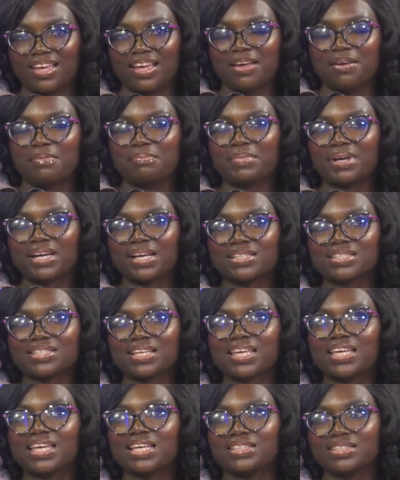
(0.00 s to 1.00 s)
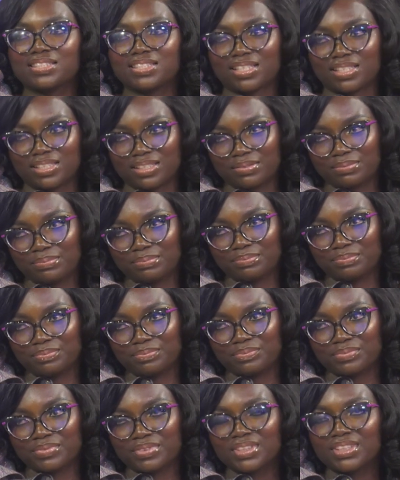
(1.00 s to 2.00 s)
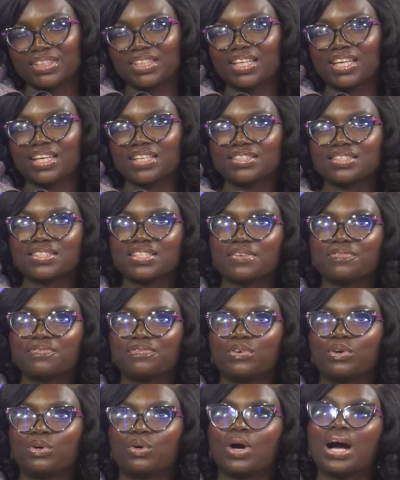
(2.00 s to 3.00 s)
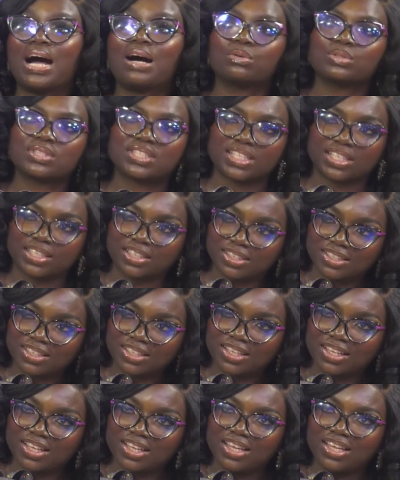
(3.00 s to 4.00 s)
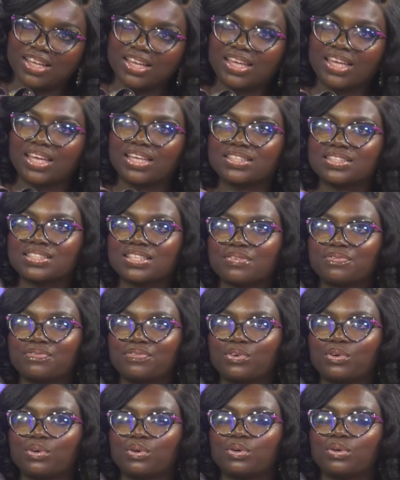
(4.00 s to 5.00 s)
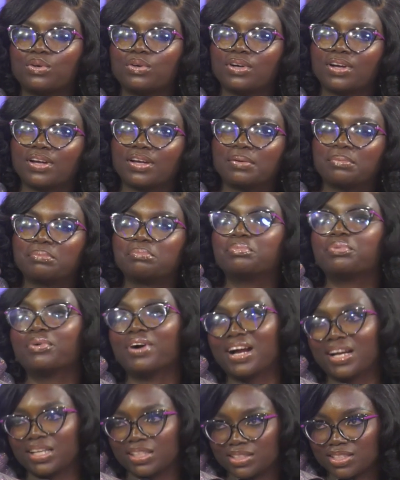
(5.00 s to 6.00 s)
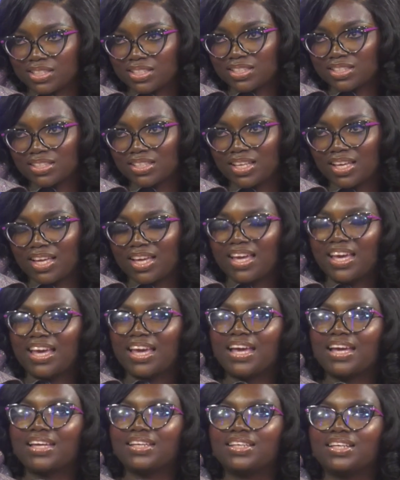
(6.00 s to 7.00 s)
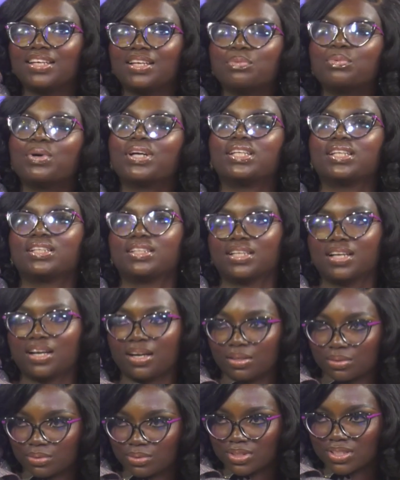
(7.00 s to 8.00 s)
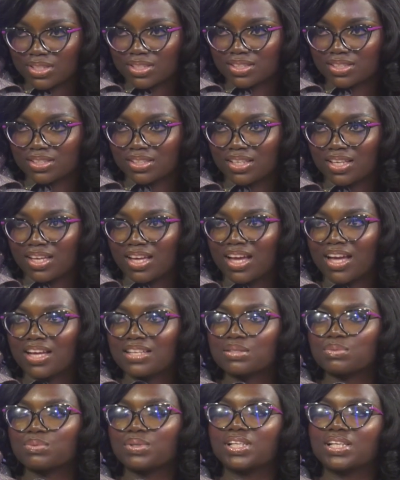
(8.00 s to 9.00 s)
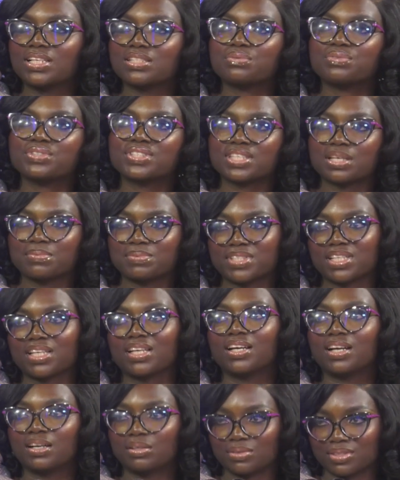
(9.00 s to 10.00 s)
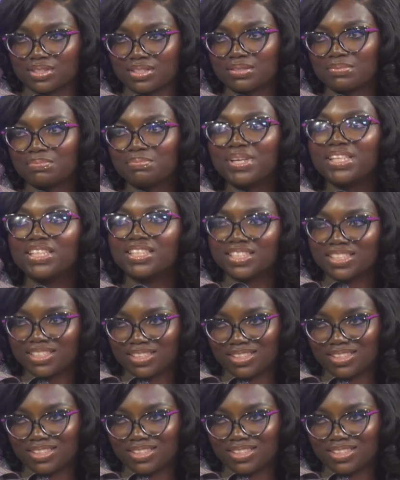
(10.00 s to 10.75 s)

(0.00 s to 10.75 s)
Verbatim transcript: Mekasa kente, kente for outing, kente for um, brides, any wedding gowns, okay, as well as reception gowns, mainly.